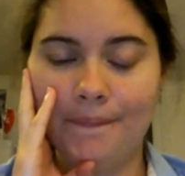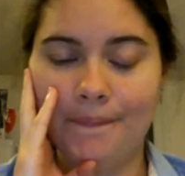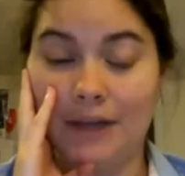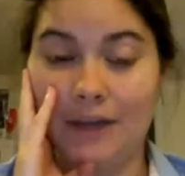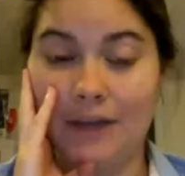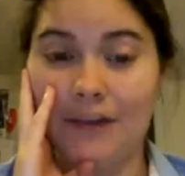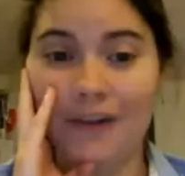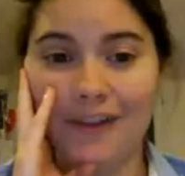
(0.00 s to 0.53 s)

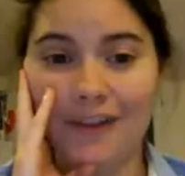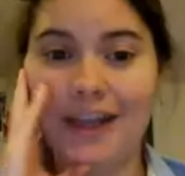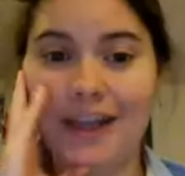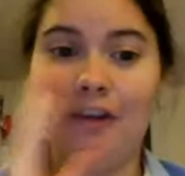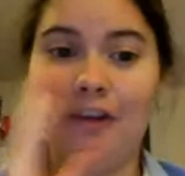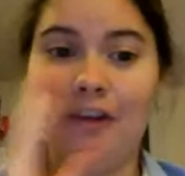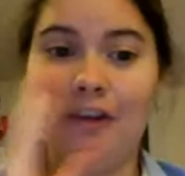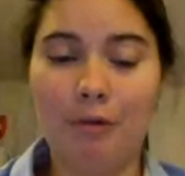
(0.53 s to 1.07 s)
And this is the
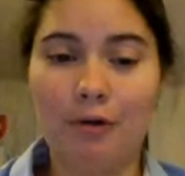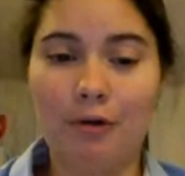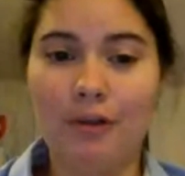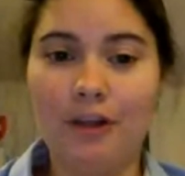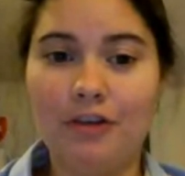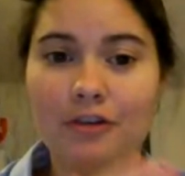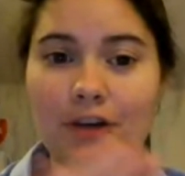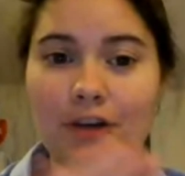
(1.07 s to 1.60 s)
case for both
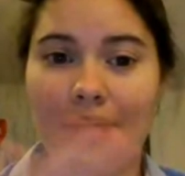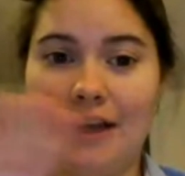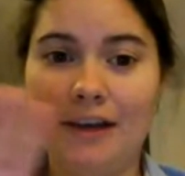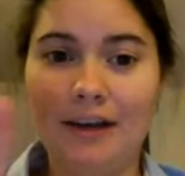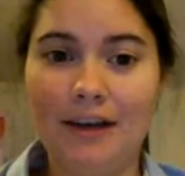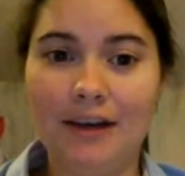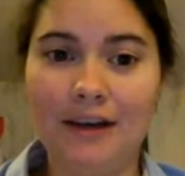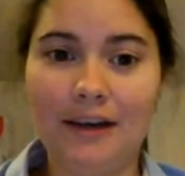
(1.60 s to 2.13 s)

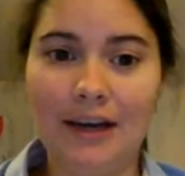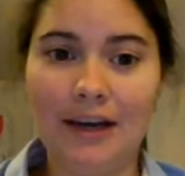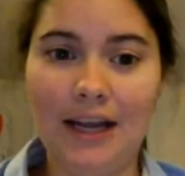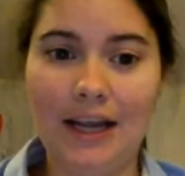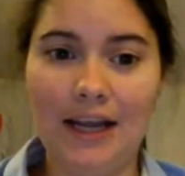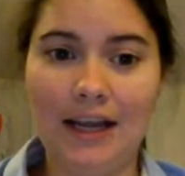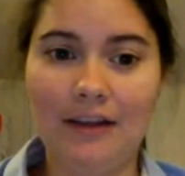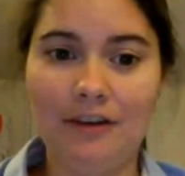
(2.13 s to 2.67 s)
internet
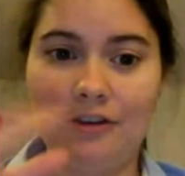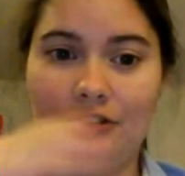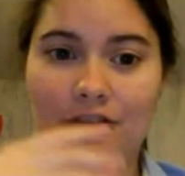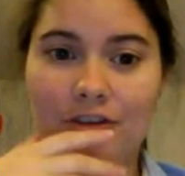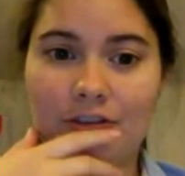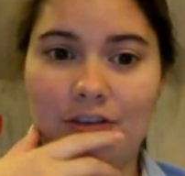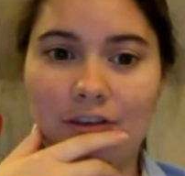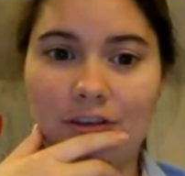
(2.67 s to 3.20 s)

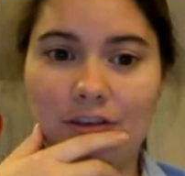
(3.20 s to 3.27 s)
and